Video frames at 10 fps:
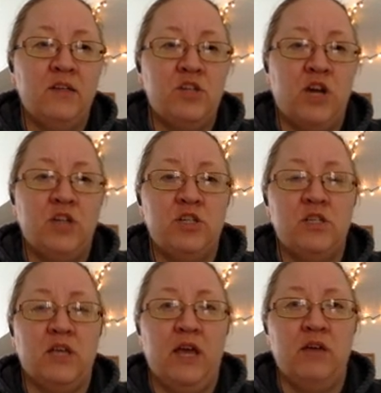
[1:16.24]
Josh's
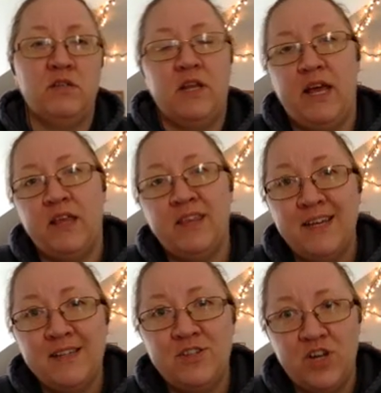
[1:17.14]
account today.
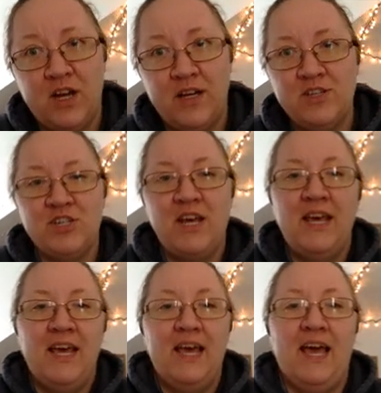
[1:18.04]
Thanks, Josh.
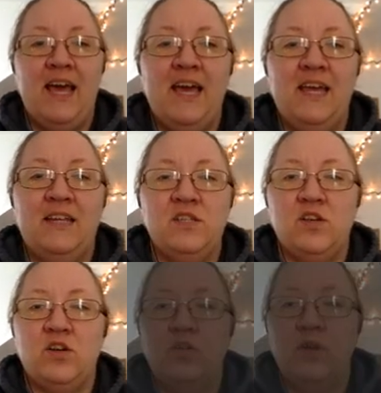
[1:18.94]
And
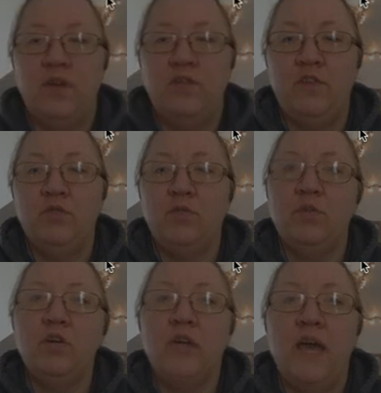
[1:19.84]
so if you
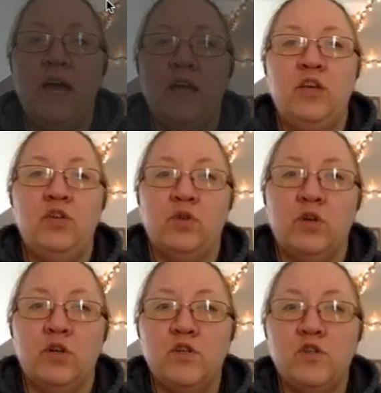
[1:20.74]
look at
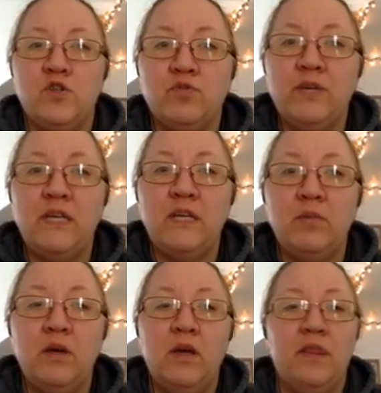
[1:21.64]
your stream,
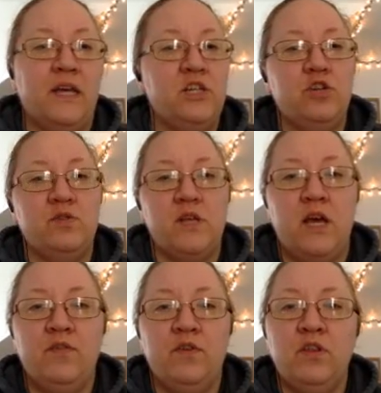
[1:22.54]
that shows
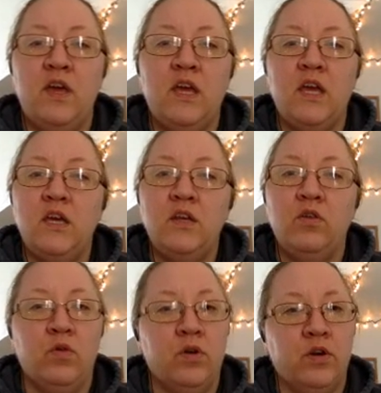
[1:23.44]
everything in
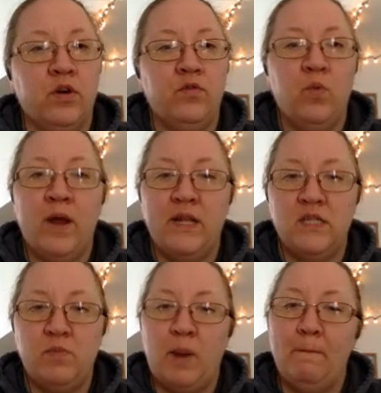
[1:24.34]
order of when
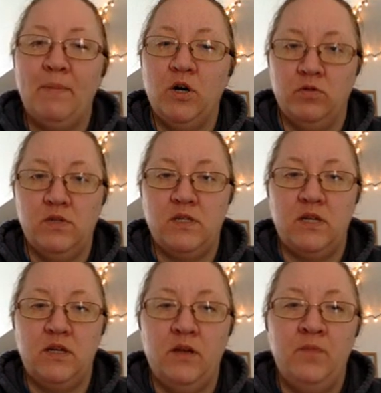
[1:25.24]
it's been
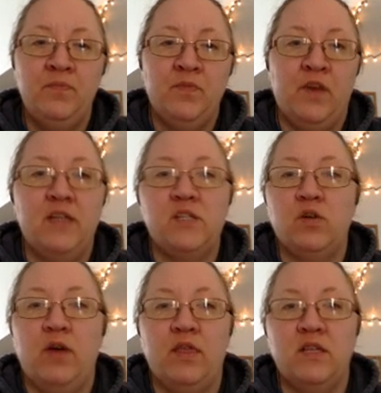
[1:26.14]
posted. Okay, so
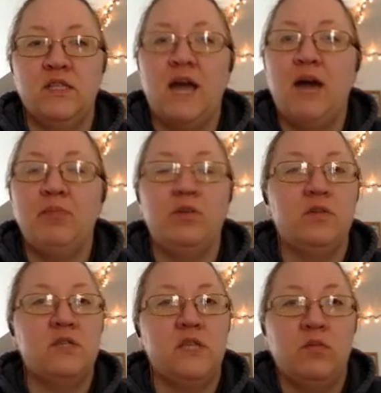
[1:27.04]
at the top, you'll
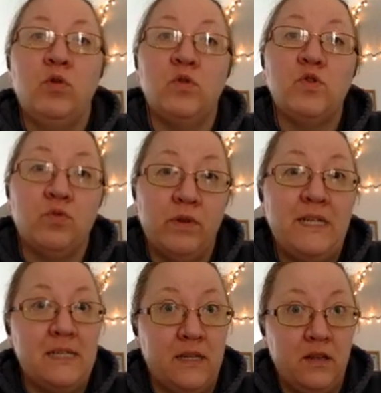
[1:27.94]
see the most
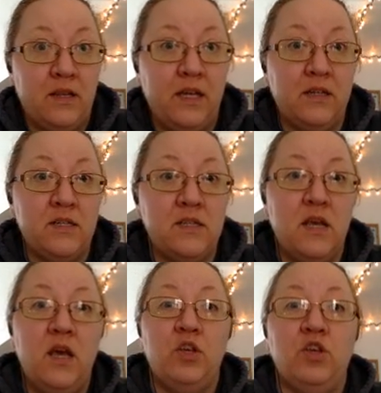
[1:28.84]
recent things.
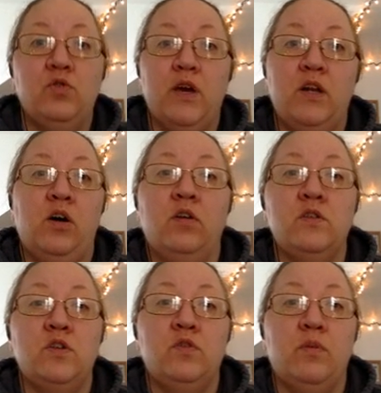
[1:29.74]
You can
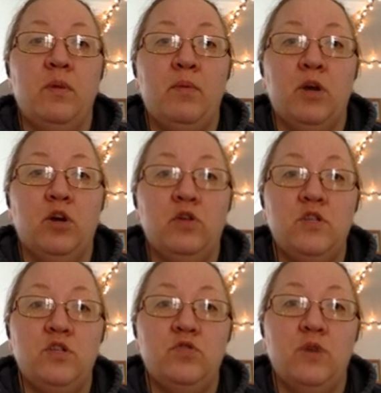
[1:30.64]
also, remember, go to